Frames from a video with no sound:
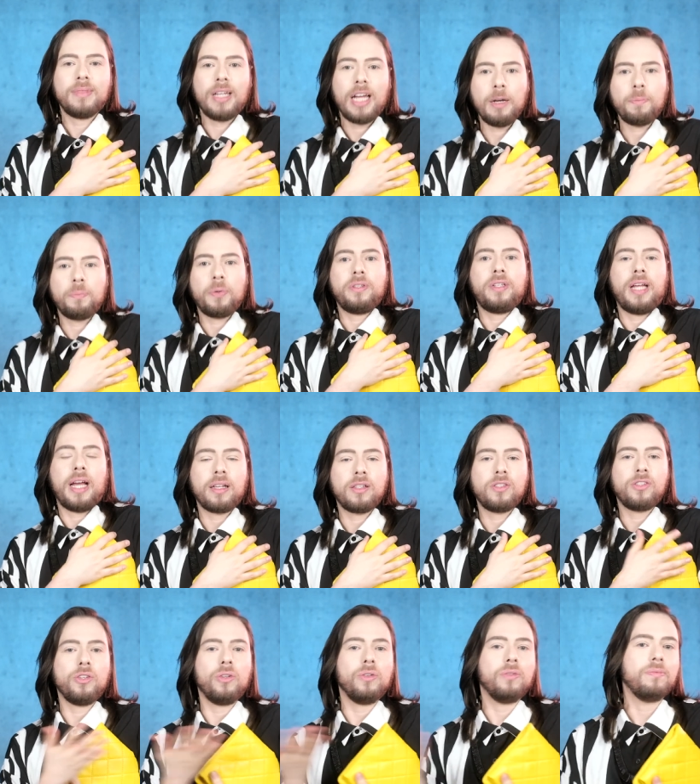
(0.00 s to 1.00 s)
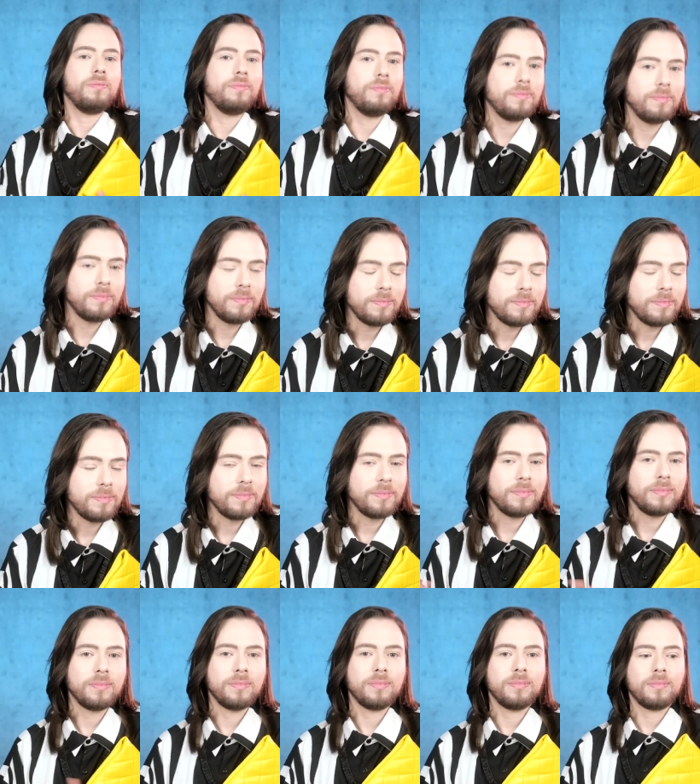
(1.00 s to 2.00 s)
It protects you.
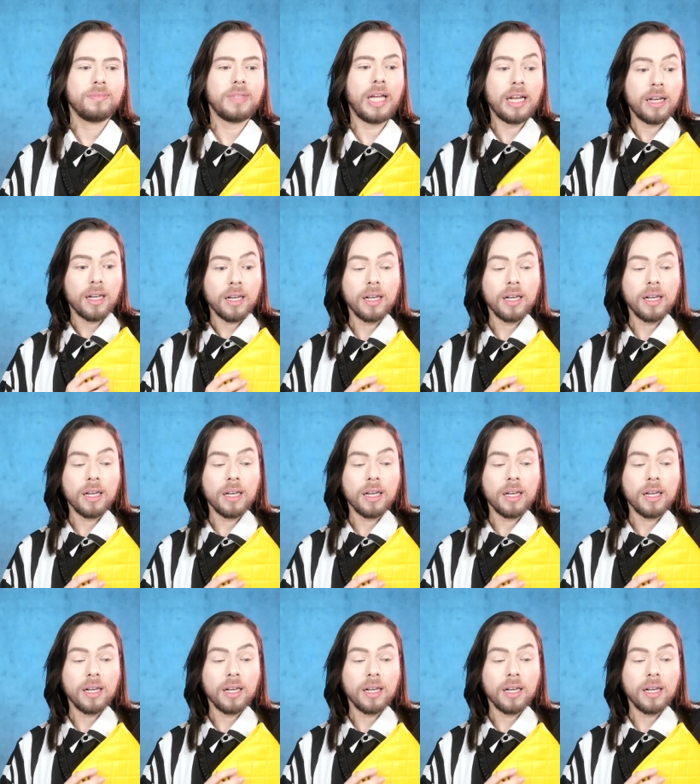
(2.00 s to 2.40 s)
It